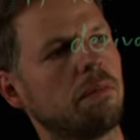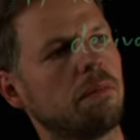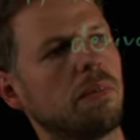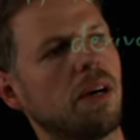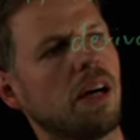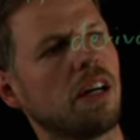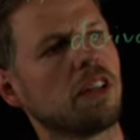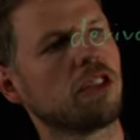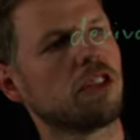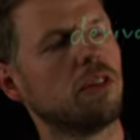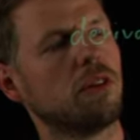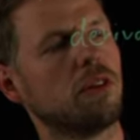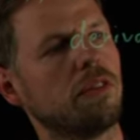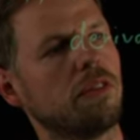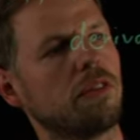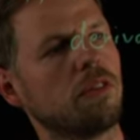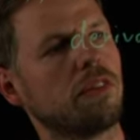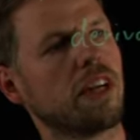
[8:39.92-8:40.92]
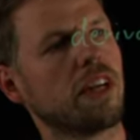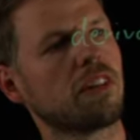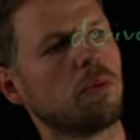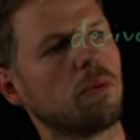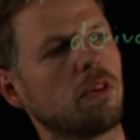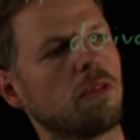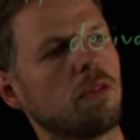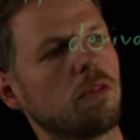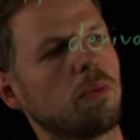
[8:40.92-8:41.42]
partial derivative of x
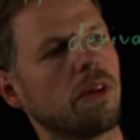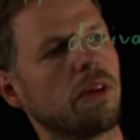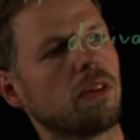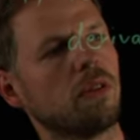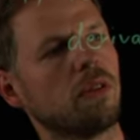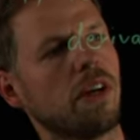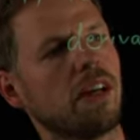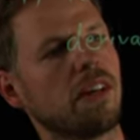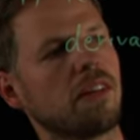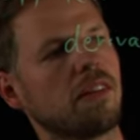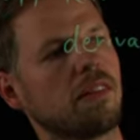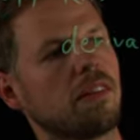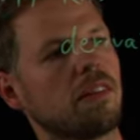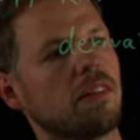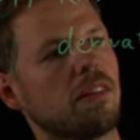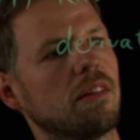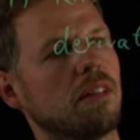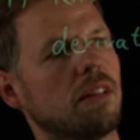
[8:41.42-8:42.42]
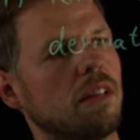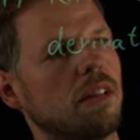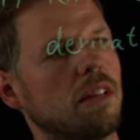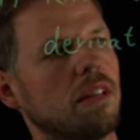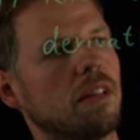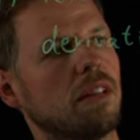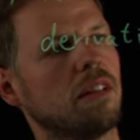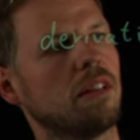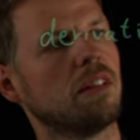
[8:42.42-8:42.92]
with respect to s,
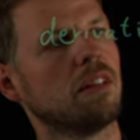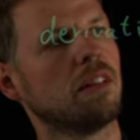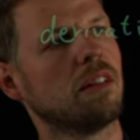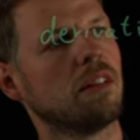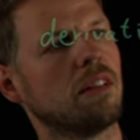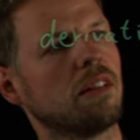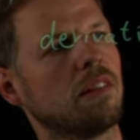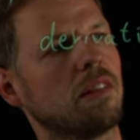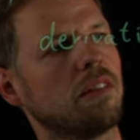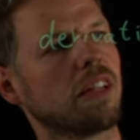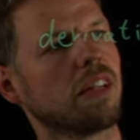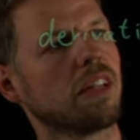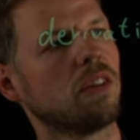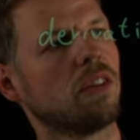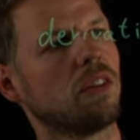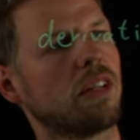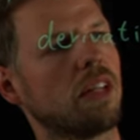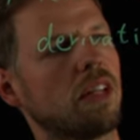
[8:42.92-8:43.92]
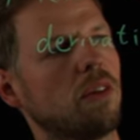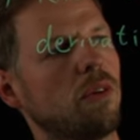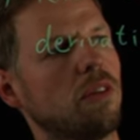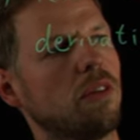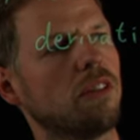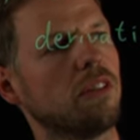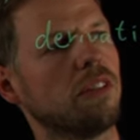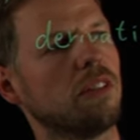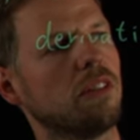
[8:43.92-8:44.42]
second order
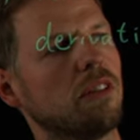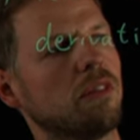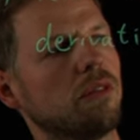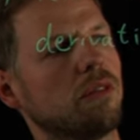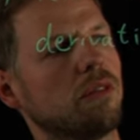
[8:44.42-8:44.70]
derivative,